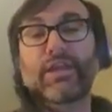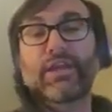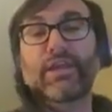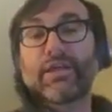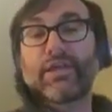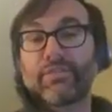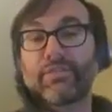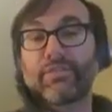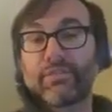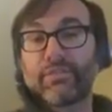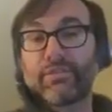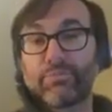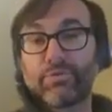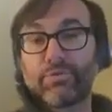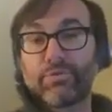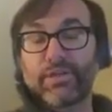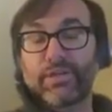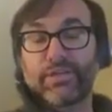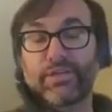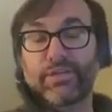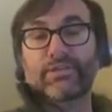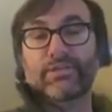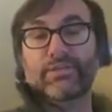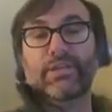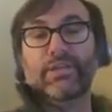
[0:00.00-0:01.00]
the
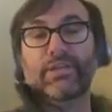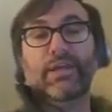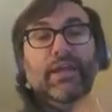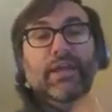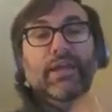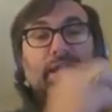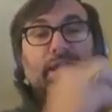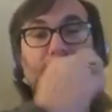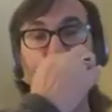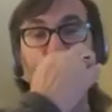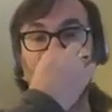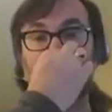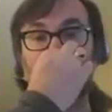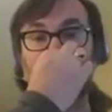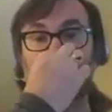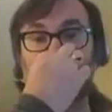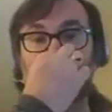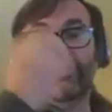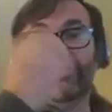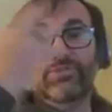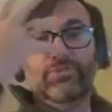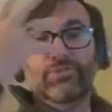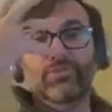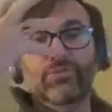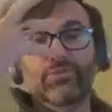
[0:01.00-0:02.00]
Buddhist, is that
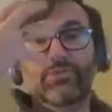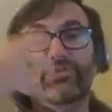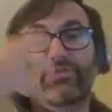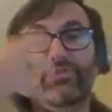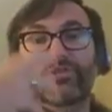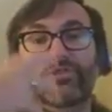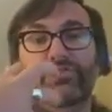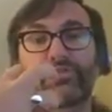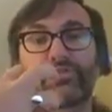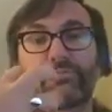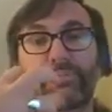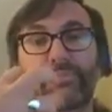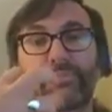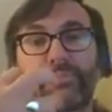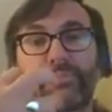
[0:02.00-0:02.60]
to be